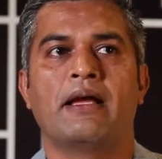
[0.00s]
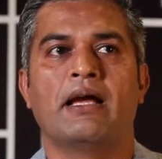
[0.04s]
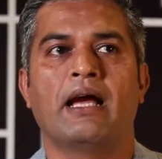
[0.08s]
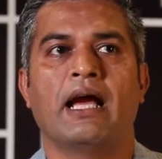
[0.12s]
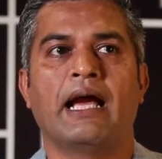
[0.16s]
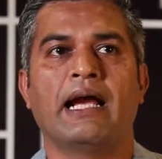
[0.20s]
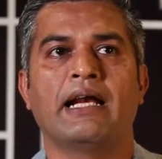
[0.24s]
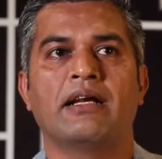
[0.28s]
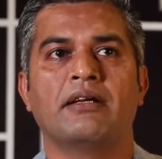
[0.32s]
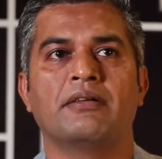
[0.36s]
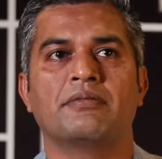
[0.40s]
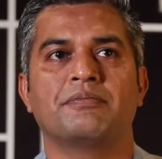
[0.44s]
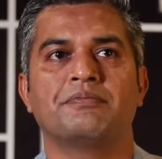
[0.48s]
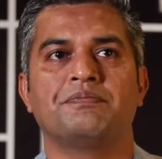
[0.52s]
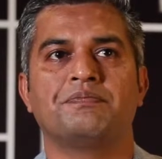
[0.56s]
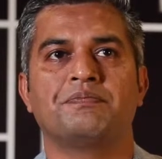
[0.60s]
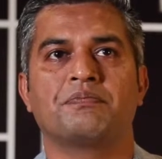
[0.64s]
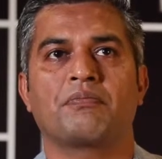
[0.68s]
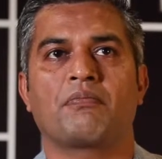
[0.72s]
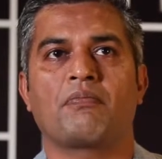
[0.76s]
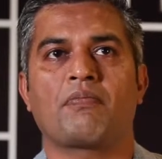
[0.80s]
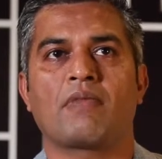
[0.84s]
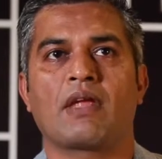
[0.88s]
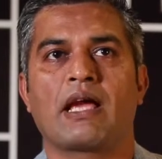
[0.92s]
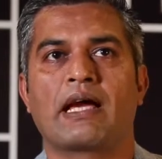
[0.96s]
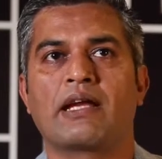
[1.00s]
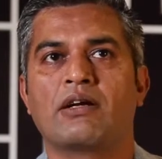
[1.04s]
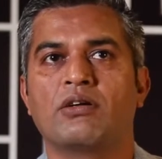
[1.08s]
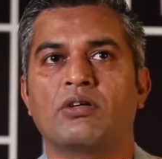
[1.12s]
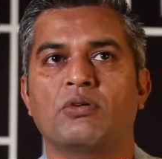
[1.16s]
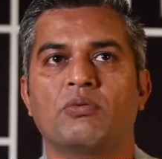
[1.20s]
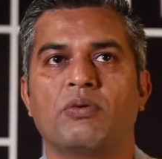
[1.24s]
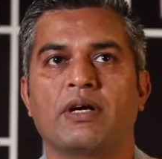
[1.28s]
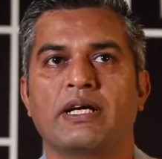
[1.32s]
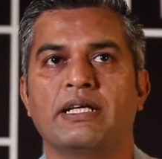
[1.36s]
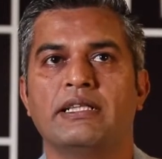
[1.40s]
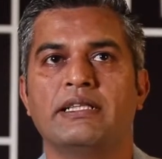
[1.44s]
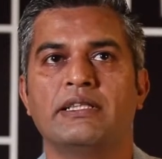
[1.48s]
And I don't know
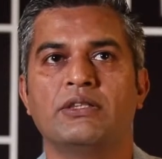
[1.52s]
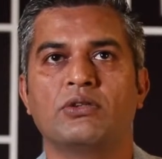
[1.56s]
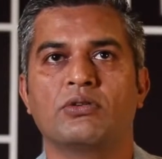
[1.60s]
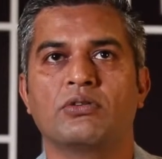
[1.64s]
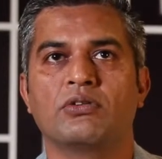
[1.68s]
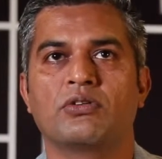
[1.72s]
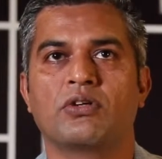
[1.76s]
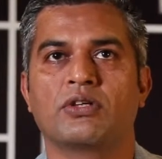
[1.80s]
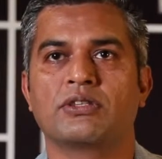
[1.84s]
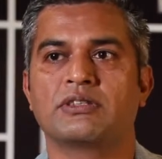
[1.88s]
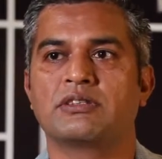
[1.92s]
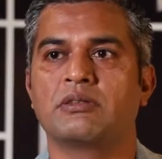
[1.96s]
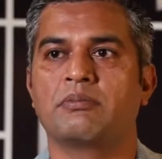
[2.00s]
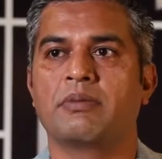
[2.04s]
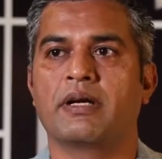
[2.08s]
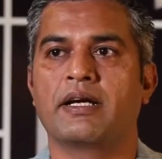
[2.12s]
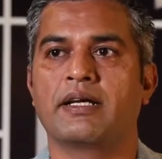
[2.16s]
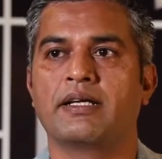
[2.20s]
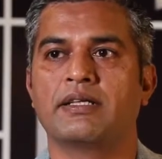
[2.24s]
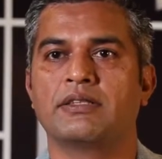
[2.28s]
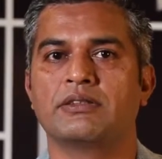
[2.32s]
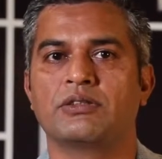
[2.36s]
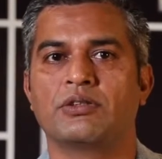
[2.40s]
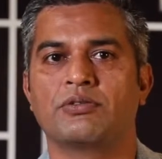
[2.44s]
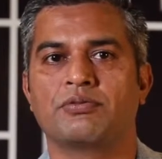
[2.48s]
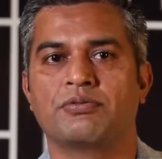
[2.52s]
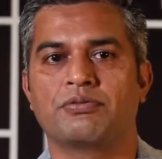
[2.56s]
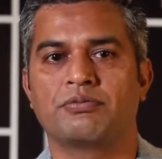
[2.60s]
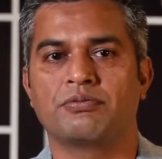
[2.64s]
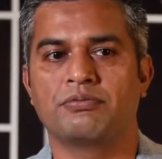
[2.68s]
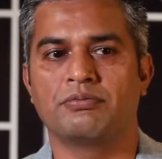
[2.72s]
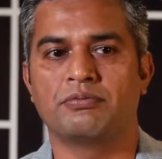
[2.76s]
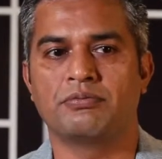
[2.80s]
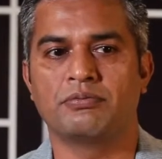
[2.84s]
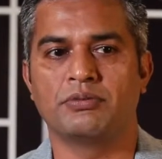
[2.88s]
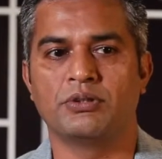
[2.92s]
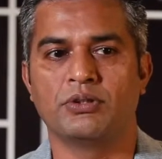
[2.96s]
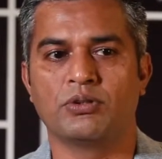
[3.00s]
why they don't cross the barriers of,
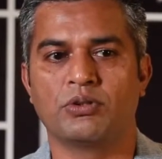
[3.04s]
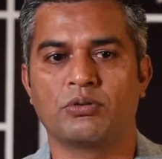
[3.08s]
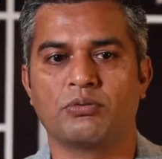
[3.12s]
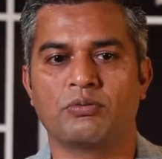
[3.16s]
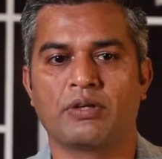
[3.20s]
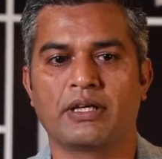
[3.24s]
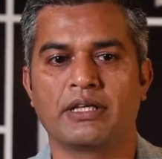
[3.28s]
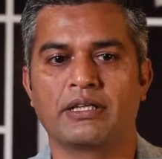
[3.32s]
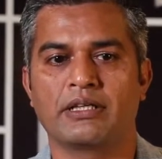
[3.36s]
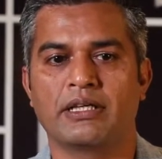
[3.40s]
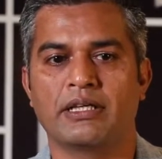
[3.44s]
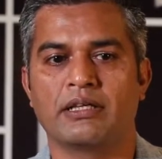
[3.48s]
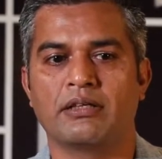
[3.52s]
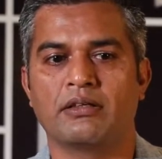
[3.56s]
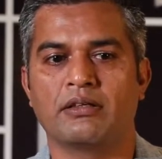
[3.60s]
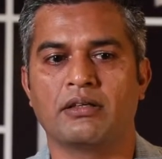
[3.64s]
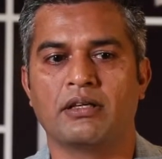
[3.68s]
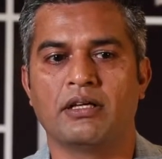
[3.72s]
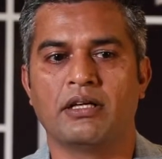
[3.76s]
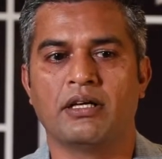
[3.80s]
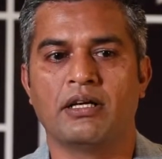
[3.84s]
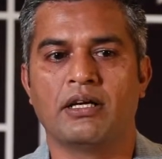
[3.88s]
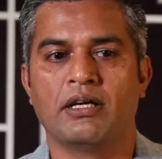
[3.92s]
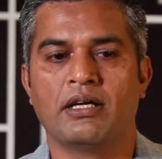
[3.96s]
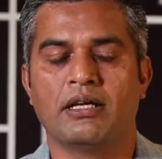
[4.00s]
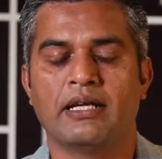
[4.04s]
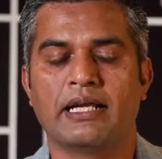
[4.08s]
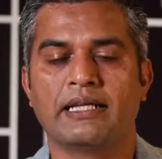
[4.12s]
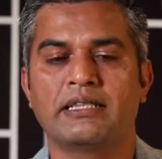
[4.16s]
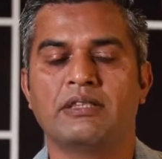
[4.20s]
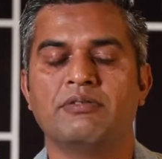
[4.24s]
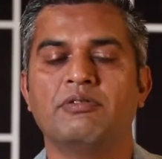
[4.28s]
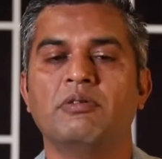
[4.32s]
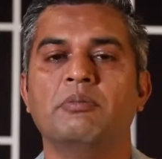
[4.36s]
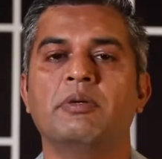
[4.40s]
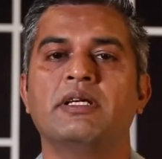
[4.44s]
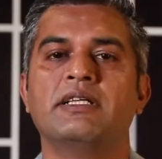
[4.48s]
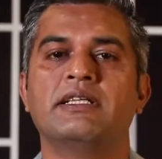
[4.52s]
you know, one can, like the
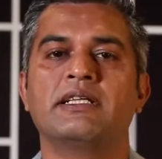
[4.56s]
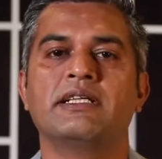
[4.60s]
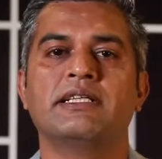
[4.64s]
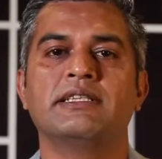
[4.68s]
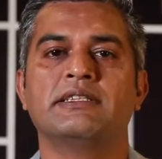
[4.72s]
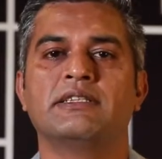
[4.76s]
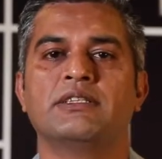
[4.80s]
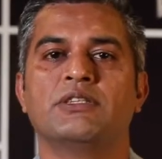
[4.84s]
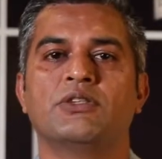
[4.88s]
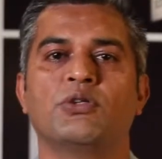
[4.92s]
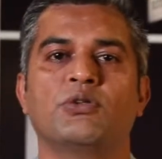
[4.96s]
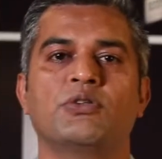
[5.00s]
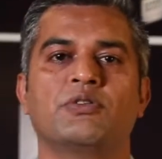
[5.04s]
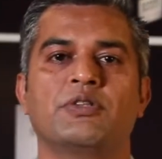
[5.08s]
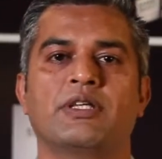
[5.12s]
women in the kitchen don't